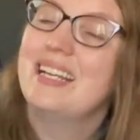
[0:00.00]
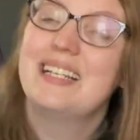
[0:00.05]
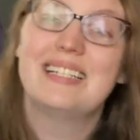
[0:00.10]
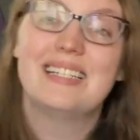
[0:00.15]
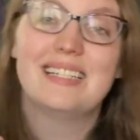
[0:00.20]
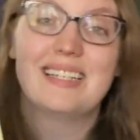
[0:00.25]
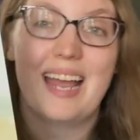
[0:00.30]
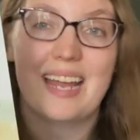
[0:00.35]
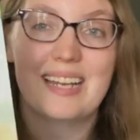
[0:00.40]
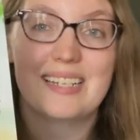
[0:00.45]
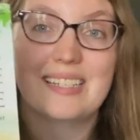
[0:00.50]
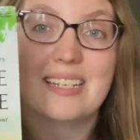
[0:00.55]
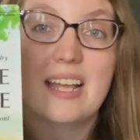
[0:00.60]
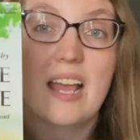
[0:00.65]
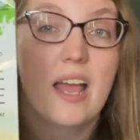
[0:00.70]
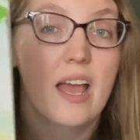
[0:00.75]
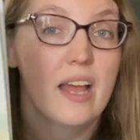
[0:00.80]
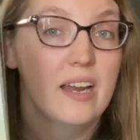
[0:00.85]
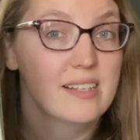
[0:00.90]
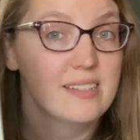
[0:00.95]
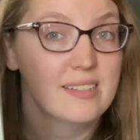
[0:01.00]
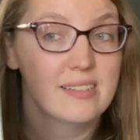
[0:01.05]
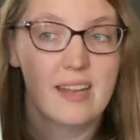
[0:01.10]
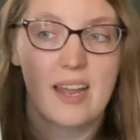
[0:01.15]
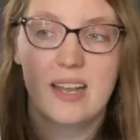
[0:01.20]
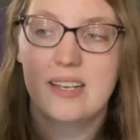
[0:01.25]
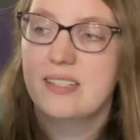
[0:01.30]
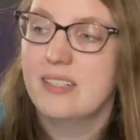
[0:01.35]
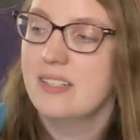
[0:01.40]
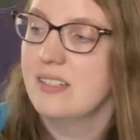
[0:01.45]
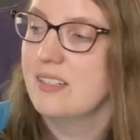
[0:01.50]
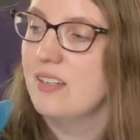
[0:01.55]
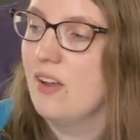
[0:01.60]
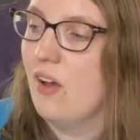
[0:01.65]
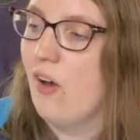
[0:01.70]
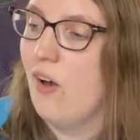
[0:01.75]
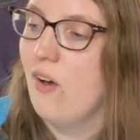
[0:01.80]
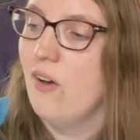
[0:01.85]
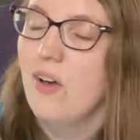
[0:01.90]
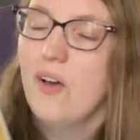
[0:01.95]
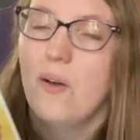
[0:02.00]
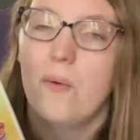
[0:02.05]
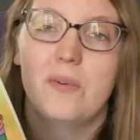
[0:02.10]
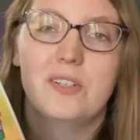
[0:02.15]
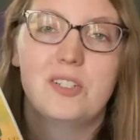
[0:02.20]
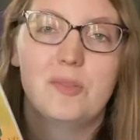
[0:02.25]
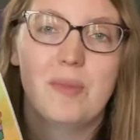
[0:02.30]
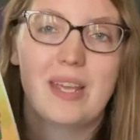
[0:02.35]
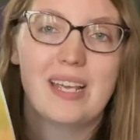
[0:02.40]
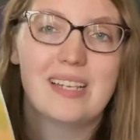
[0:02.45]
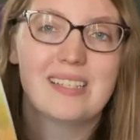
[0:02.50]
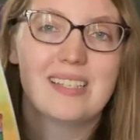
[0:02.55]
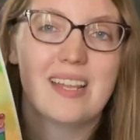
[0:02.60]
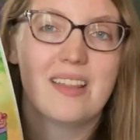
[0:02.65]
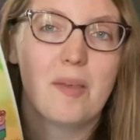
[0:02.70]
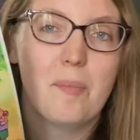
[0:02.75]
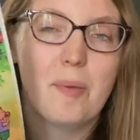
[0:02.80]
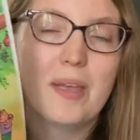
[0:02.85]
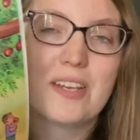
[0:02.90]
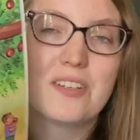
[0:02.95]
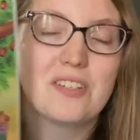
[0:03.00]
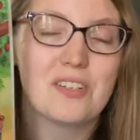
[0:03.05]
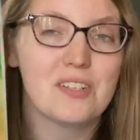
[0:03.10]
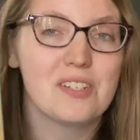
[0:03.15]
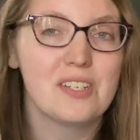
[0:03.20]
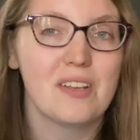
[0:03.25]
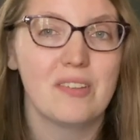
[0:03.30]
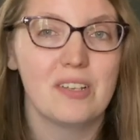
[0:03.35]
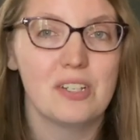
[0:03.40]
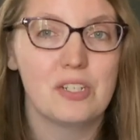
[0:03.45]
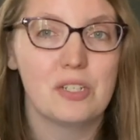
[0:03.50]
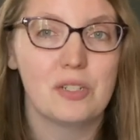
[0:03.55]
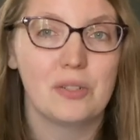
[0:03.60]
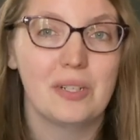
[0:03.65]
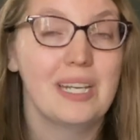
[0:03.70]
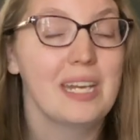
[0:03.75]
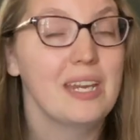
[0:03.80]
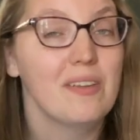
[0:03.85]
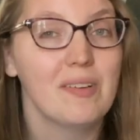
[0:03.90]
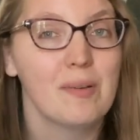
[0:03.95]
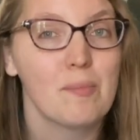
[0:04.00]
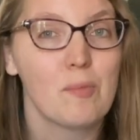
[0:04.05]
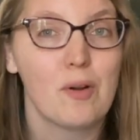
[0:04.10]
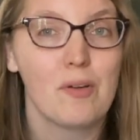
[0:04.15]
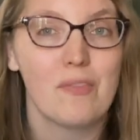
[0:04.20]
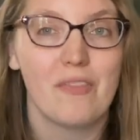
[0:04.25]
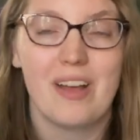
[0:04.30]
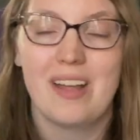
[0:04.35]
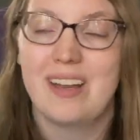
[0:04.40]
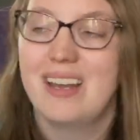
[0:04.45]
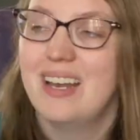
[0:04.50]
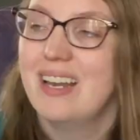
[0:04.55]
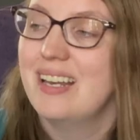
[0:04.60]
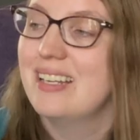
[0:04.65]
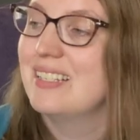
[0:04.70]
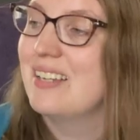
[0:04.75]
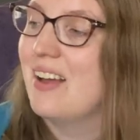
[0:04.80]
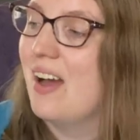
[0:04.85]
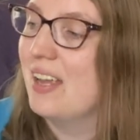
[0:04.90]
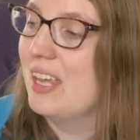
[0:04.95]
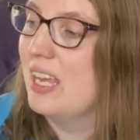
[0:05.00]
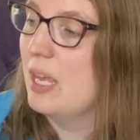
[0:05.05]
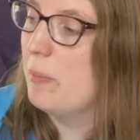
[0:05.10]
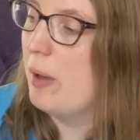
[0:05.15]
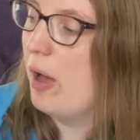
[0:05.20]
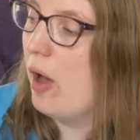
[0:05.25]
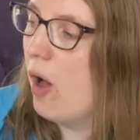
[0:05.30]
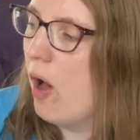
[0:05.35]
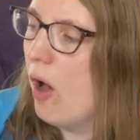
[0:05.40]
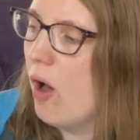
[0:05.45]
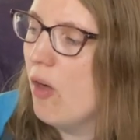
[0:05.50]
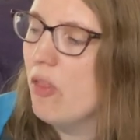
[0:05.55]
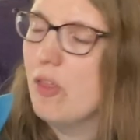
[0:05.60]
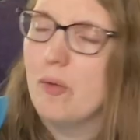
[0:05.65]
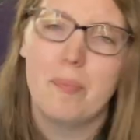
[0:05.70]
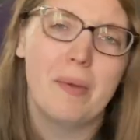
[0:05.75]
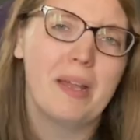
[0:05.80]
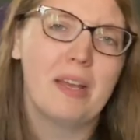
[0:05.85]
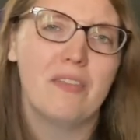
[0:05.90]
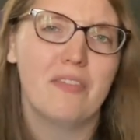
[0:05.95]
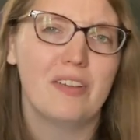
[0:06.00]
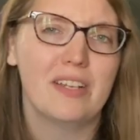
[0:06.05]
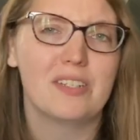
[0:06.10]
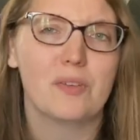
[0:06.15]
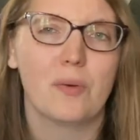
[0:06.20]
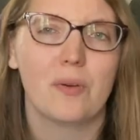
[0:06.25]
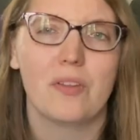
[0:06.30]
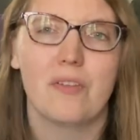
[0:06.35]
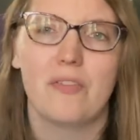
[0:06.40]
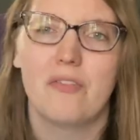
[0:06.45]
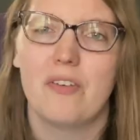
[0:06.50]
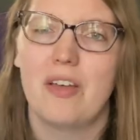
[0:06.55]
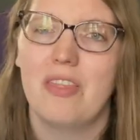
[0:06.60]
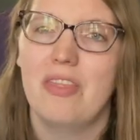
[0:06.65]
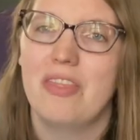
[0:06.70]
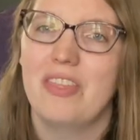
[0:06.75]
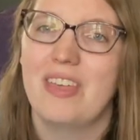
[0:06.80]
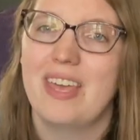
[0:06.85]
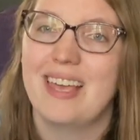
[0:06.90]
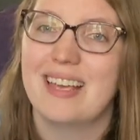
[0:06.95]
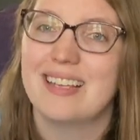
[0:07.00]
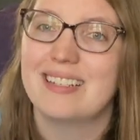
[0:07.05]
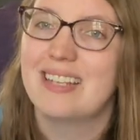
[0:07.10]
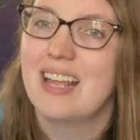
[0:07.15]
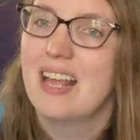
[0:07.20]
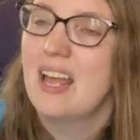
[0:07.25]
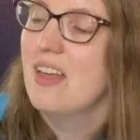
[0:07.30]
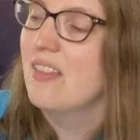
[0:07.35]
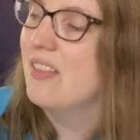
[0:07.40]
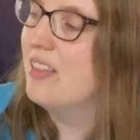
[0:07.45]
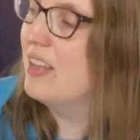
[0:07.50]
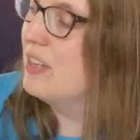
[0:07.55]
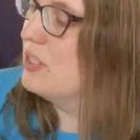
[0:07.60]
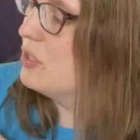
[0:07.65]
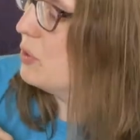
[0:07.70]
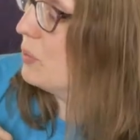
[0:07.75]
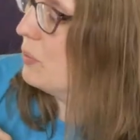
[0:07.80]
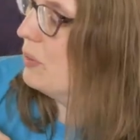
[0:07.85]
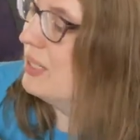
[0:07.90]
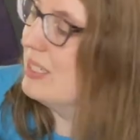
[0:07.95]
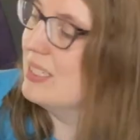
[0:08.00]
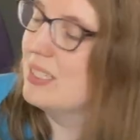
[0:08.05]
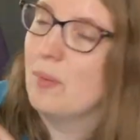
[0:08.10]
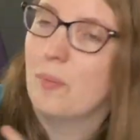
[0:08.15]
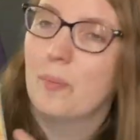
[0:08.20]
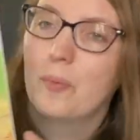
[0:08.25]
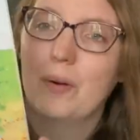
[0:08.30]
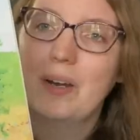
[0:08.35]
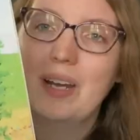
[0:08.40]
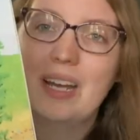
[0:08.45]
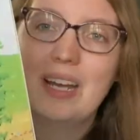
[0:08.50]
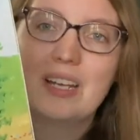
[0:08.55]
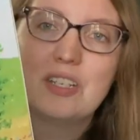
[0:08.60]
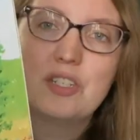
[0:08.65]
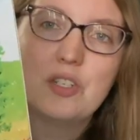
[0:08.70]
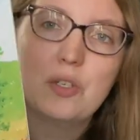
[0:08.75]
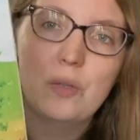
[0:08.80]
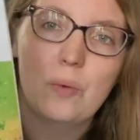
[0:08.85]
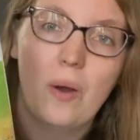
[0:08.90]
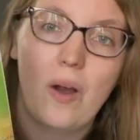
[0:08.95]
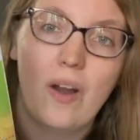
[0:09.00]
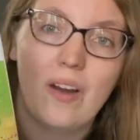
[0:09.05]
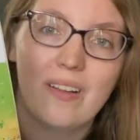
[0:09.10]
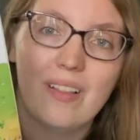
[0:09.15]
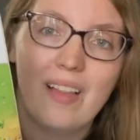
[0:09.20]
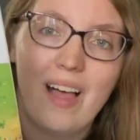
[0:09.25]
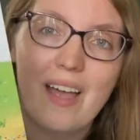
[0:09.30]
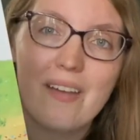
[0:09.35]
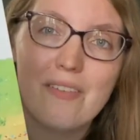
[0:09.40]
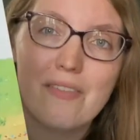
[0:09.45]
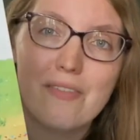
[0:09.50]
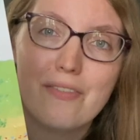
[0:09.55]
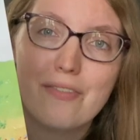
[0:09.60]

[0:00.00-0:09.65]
Is Nice, and it's nice and tall, which makes the pictures of the tree even more fun, and it's talking about all the benefits or the fun things that trees bring to our life.